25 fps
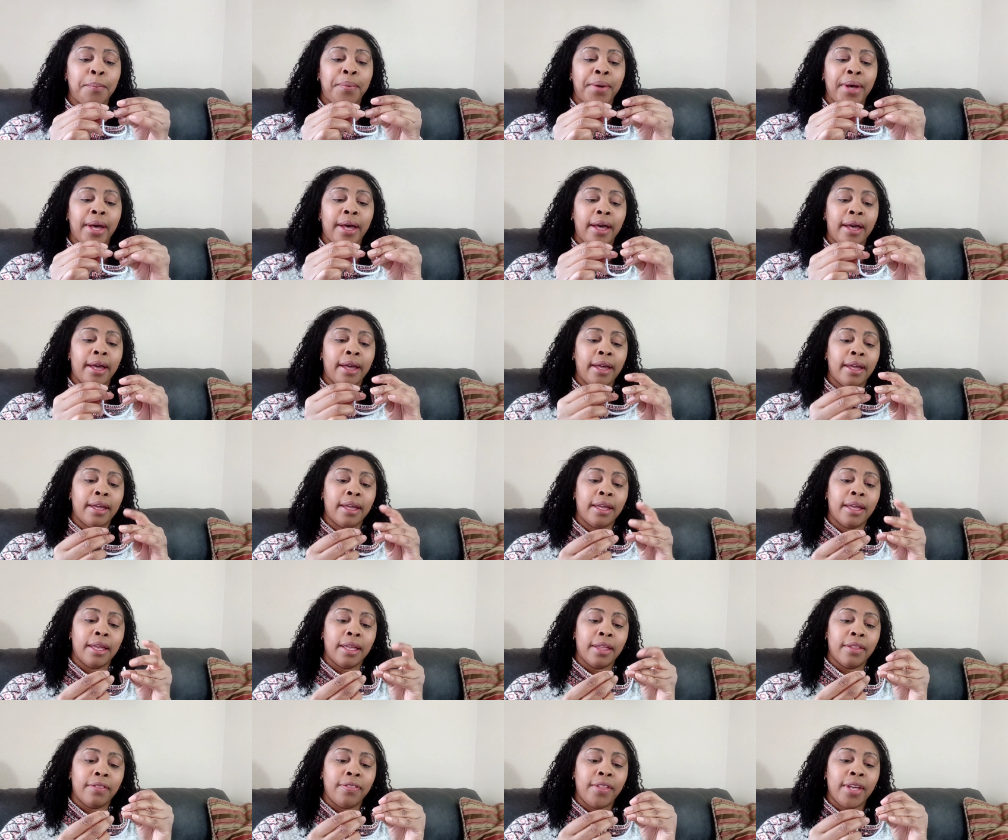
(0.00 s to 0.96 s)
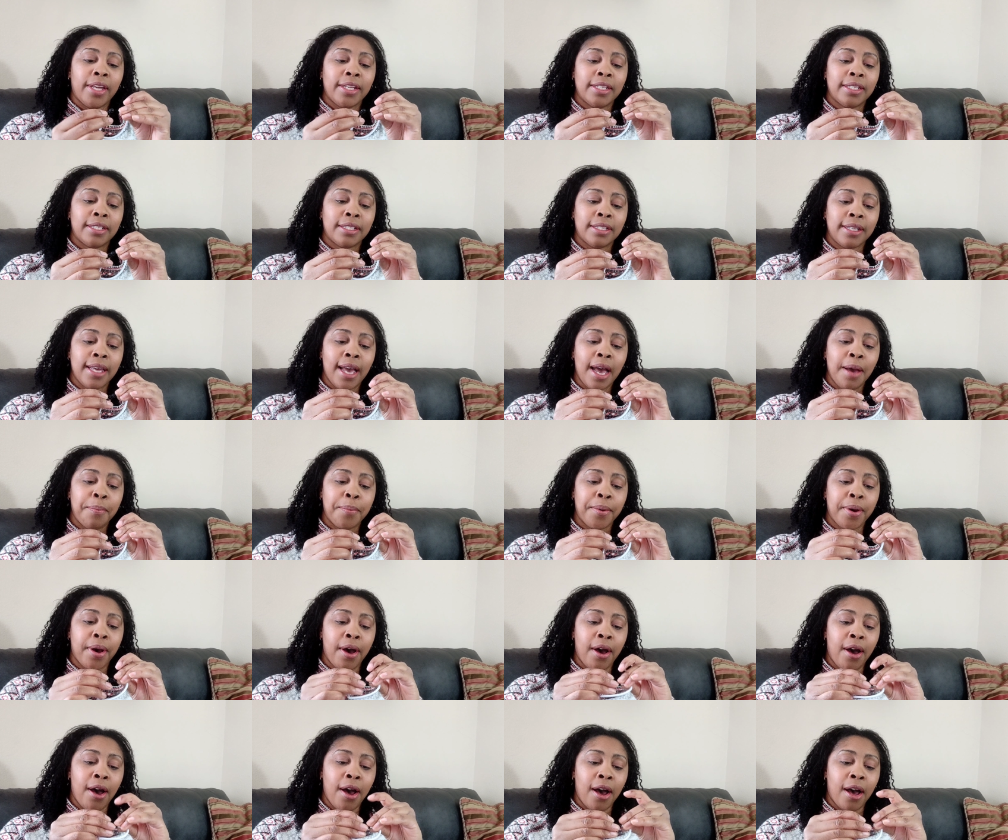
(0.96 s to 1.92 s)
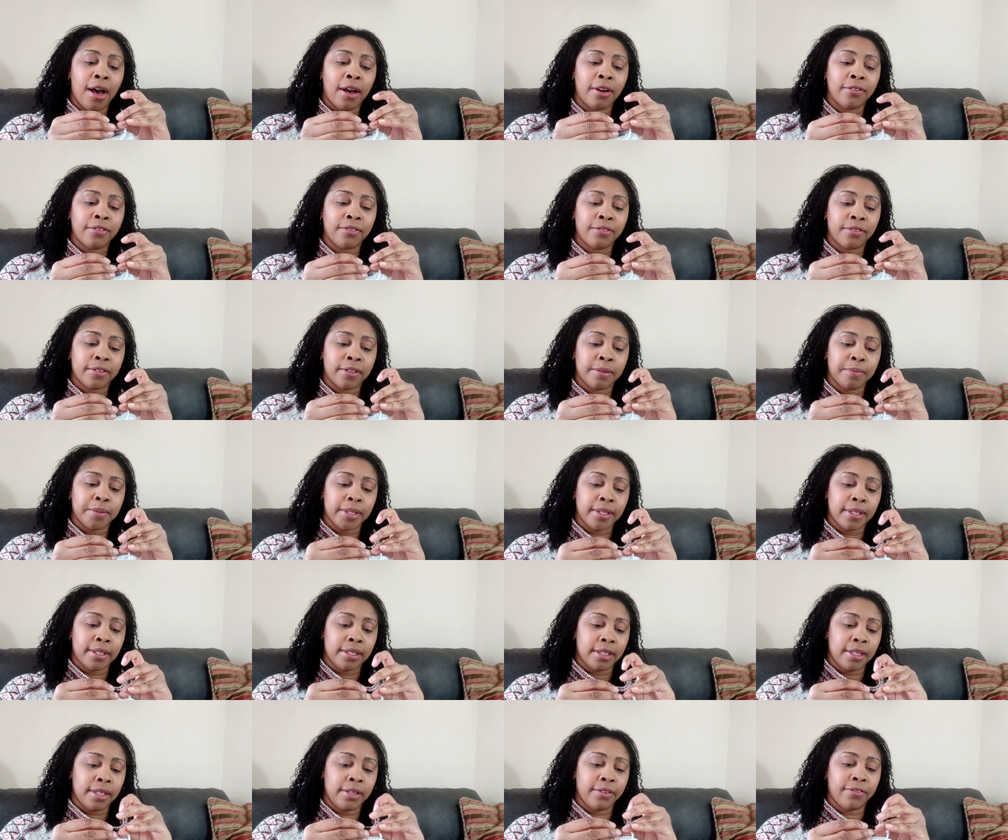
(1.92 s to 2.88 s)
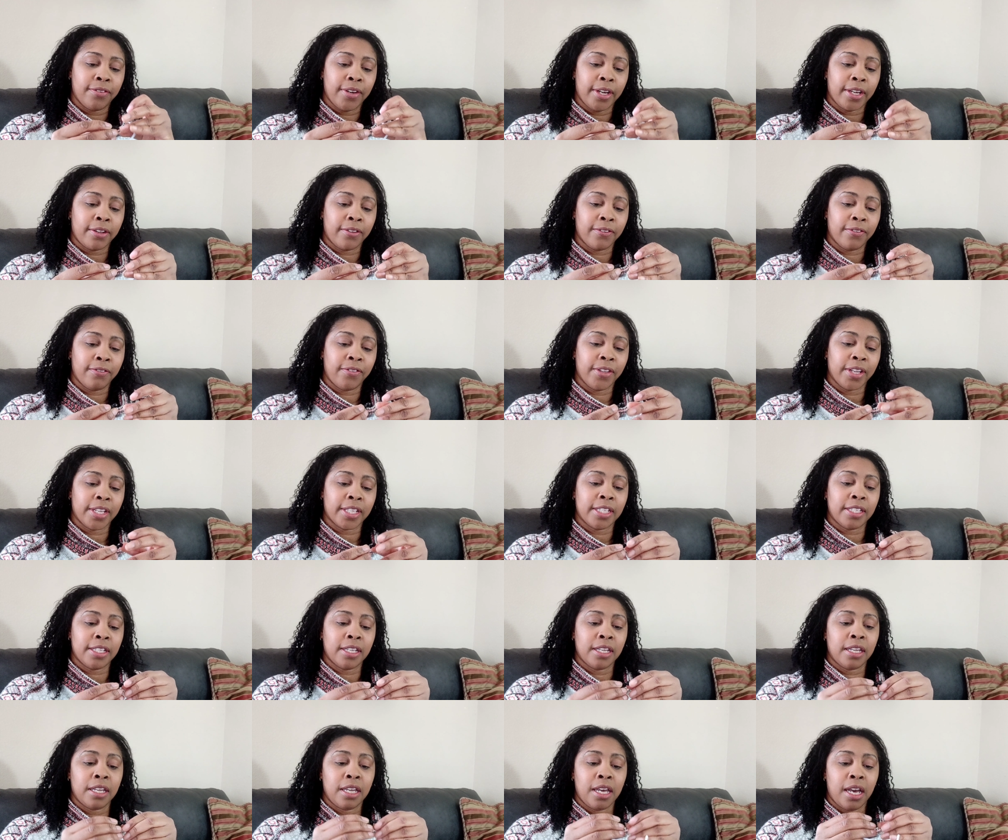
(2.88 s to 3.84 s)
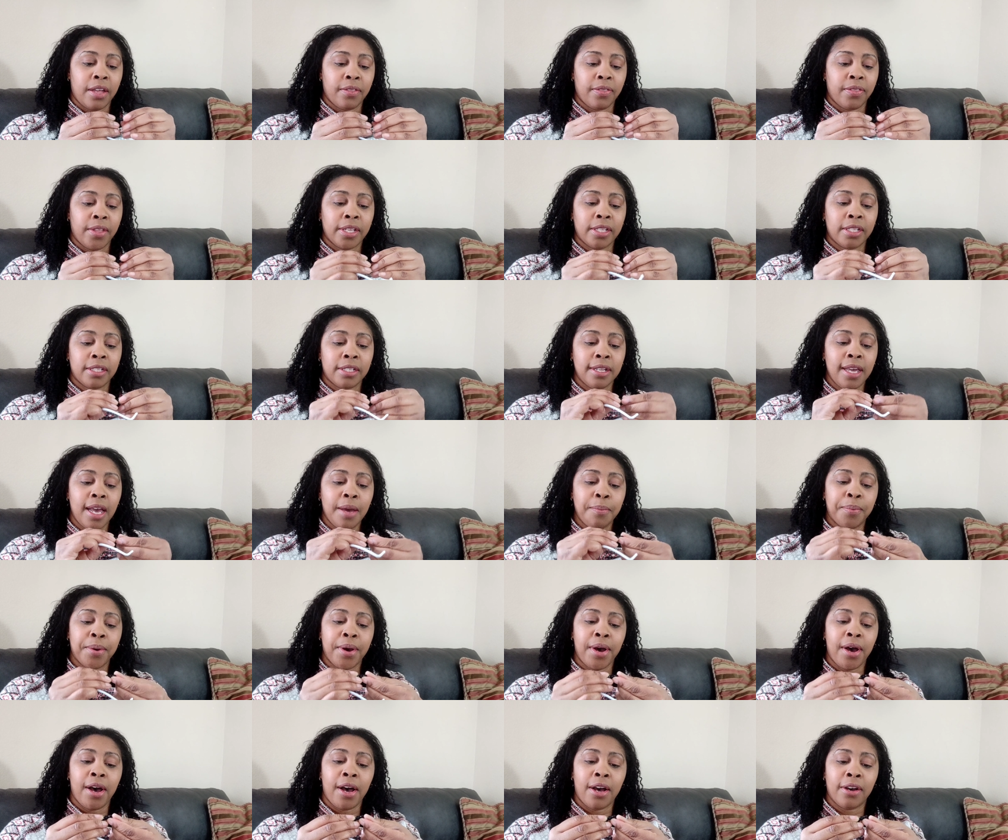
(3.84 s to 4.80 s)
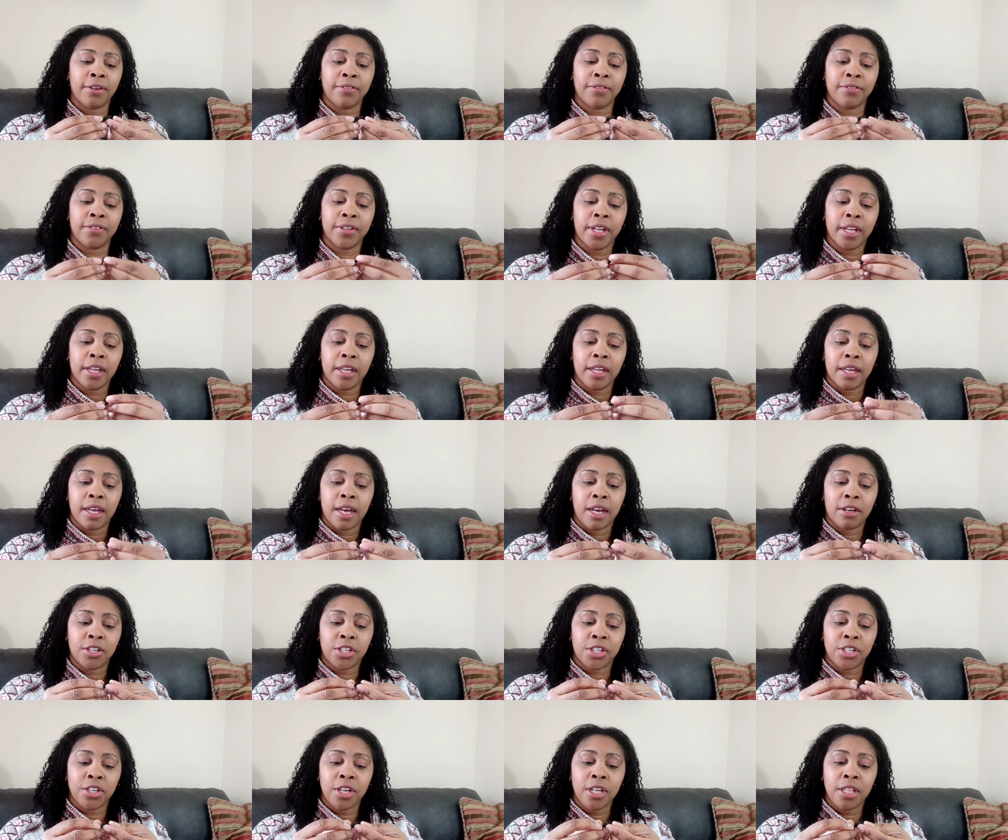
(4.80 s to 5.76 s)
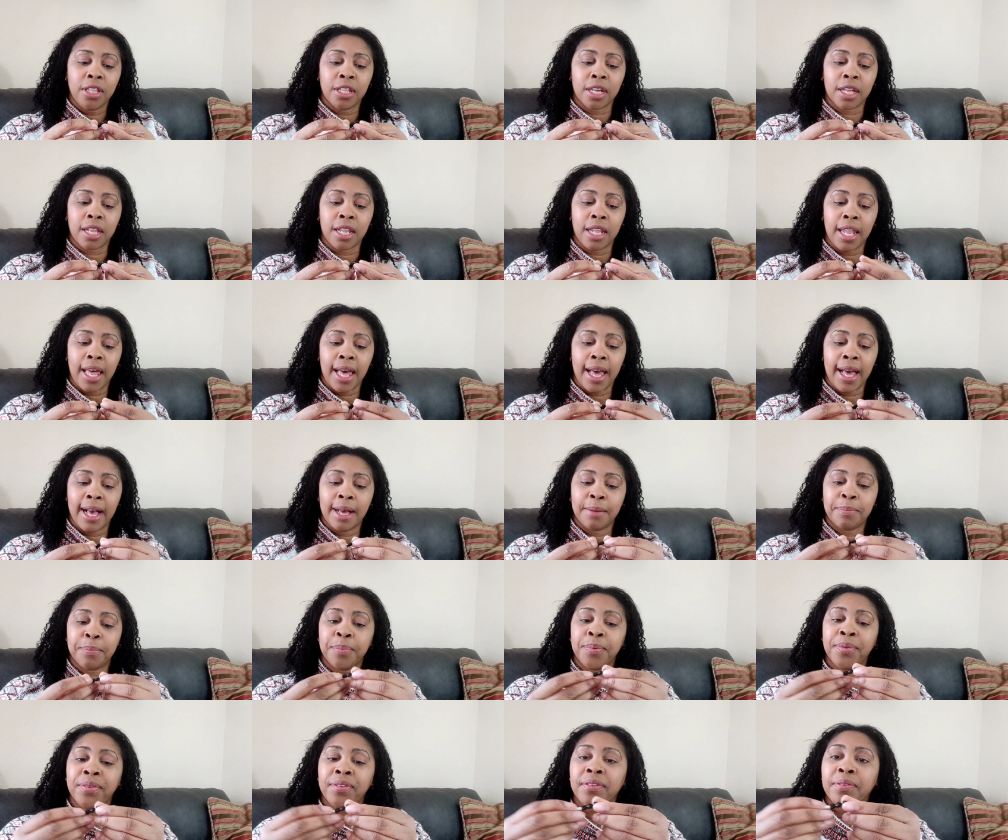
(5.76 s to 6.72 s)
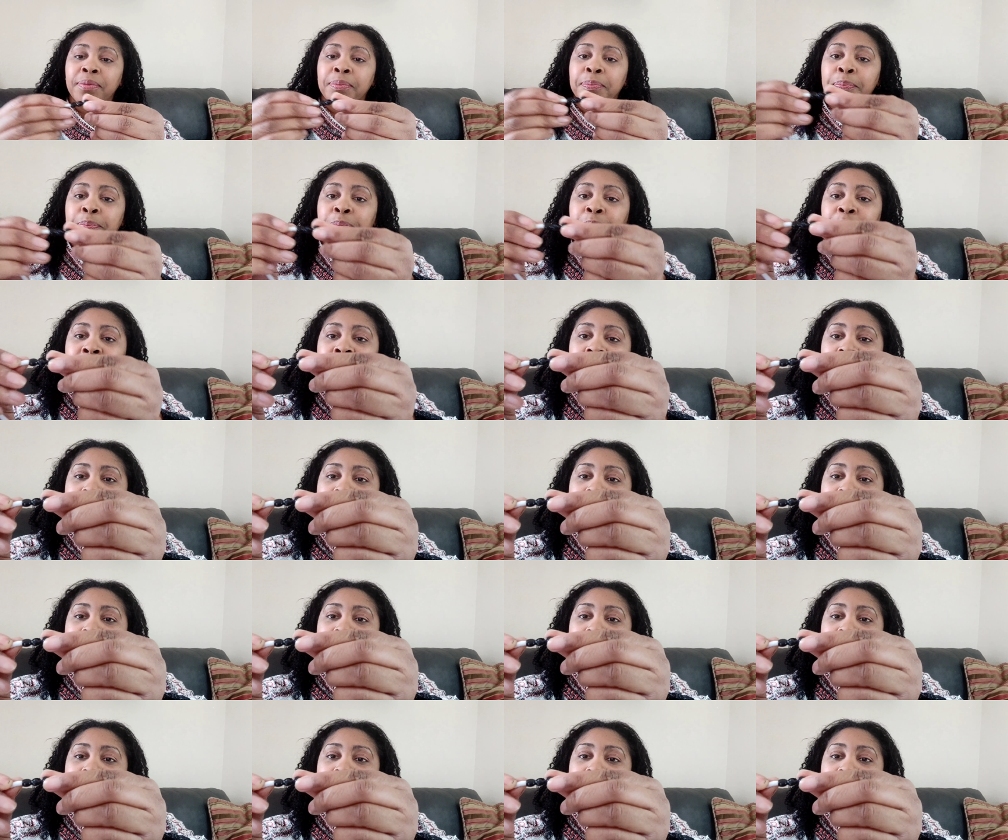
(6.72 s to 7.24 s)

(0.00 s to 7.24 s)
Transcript: but they snap off. Let's see if I can fix it. Yeah, they snap off. I'll show you the clasps.